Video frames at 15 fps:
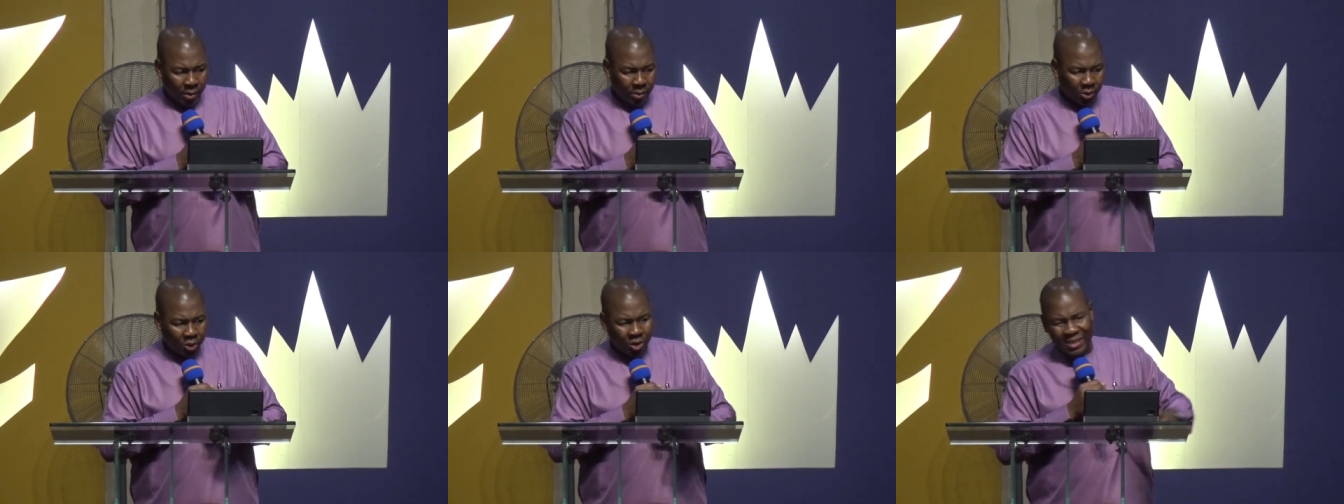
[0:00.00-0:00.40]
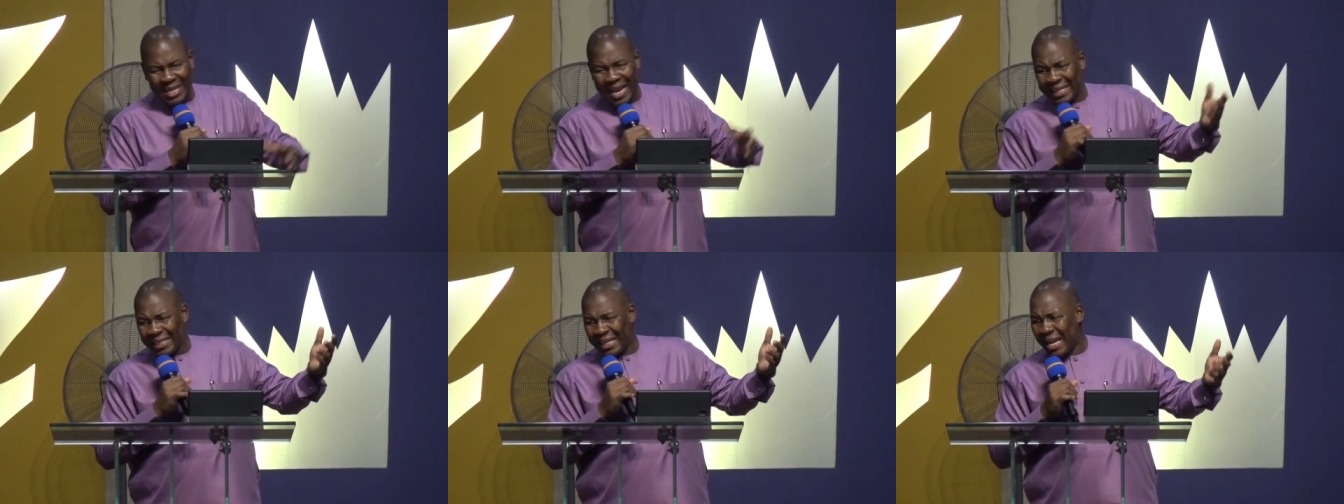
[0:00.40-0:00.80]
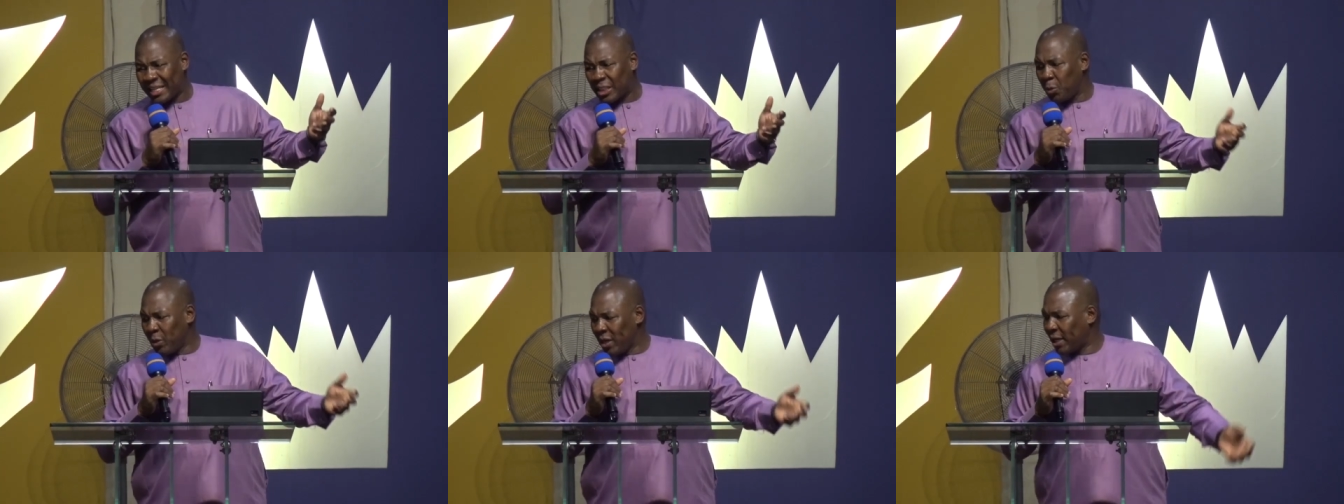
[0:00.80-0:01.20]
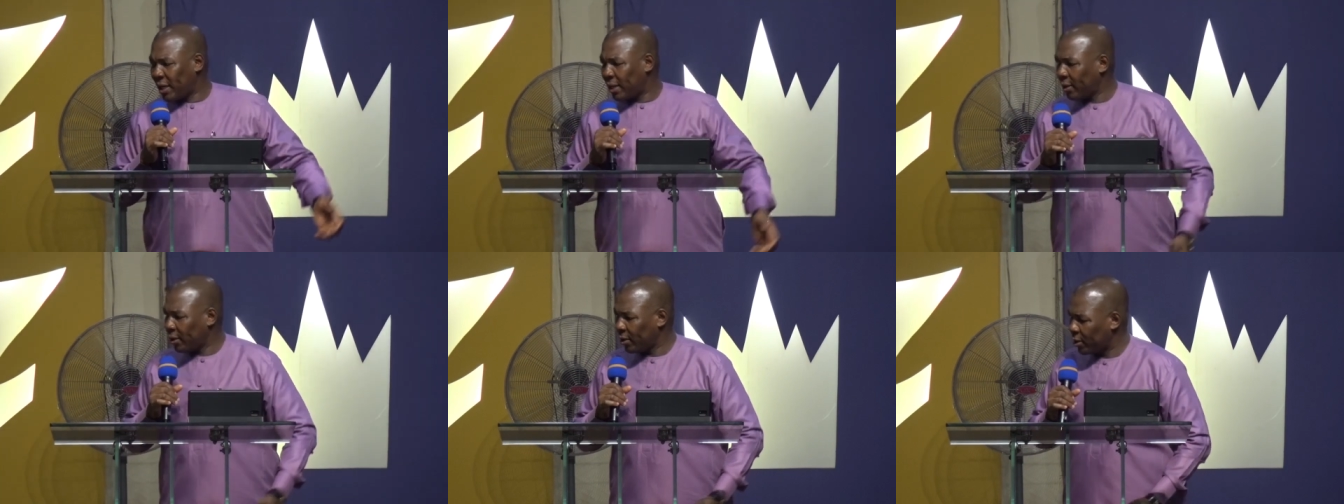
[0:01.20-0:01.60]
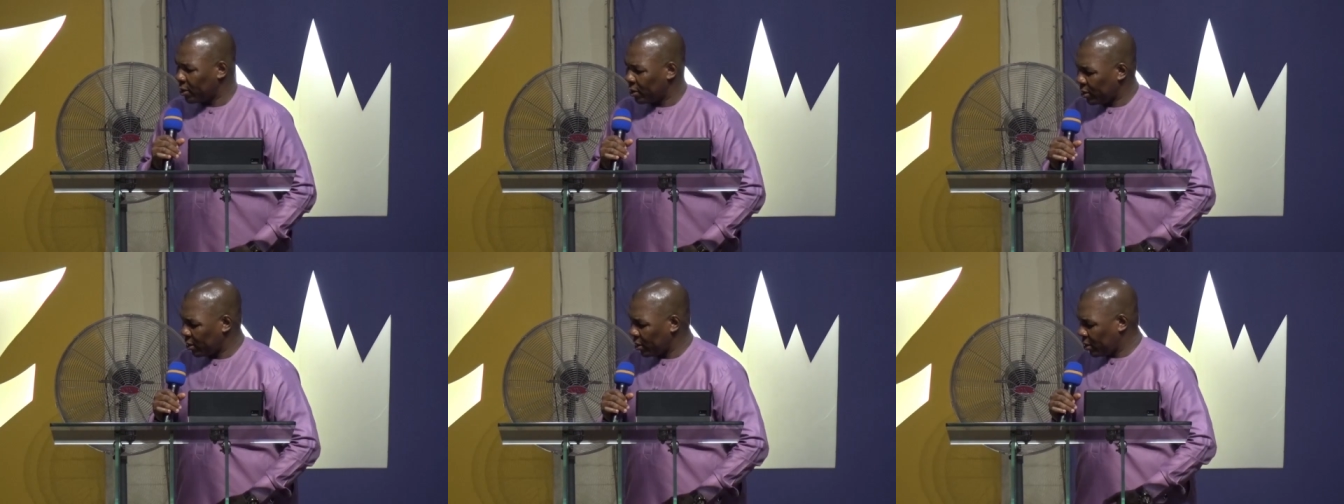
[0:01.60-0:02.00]
Just like last week,
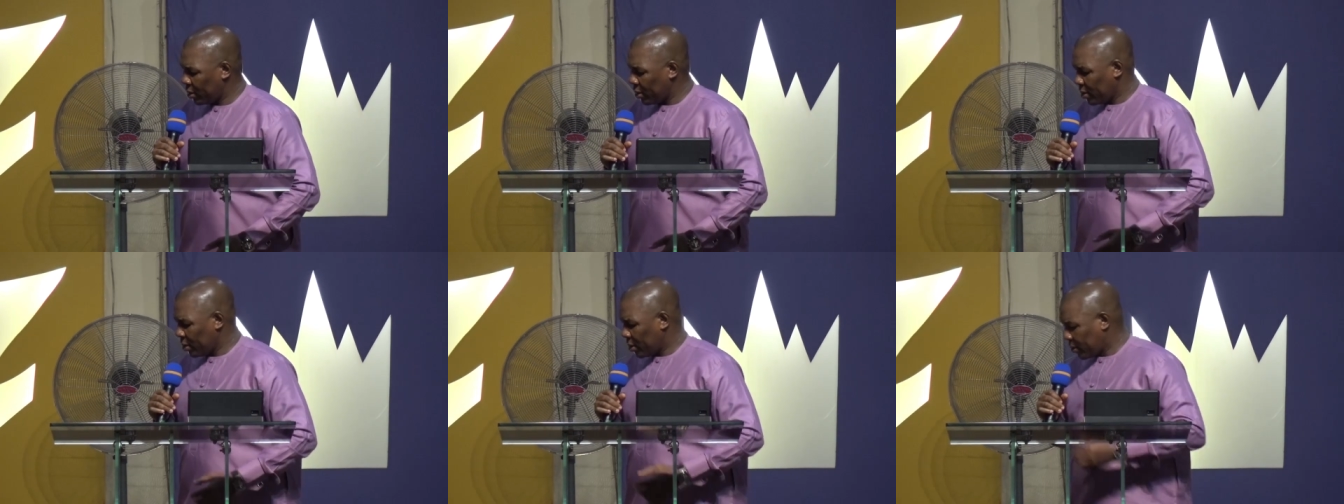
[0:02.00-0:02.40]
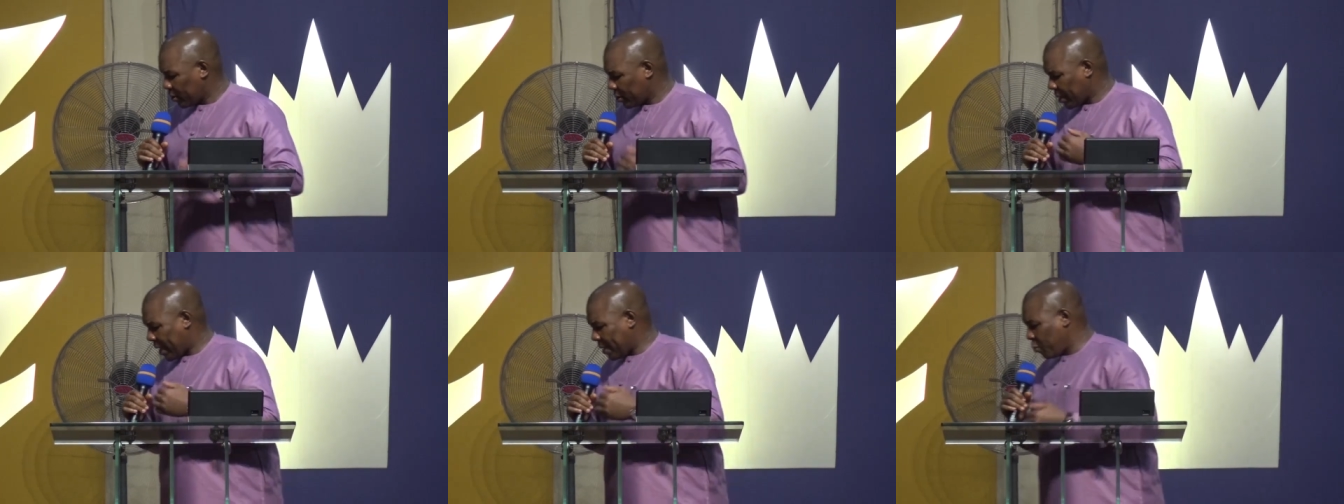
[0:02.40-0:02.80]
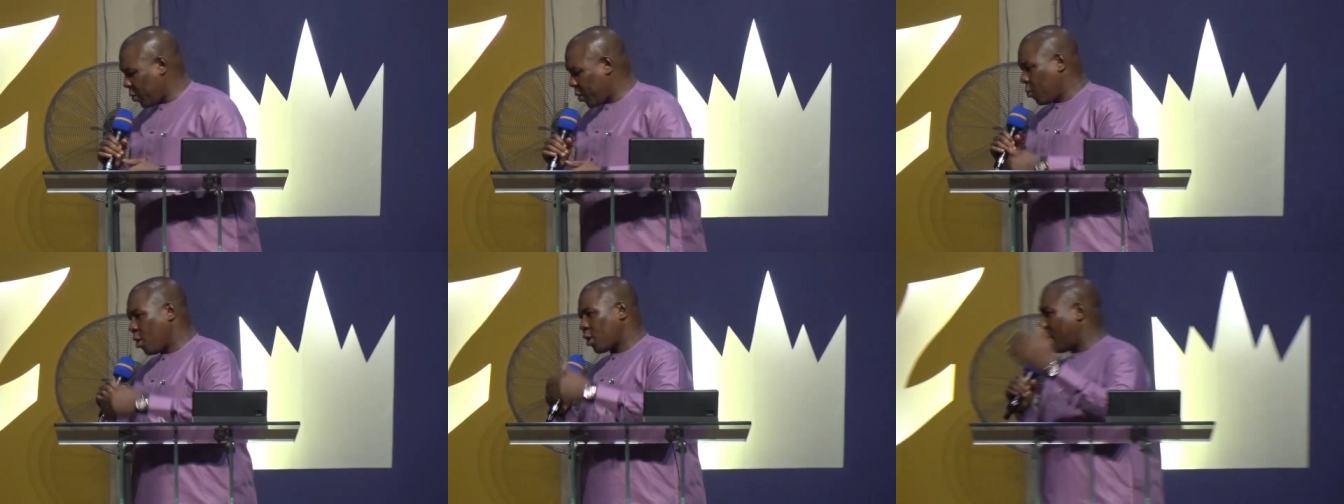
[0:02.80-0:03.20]
and we woke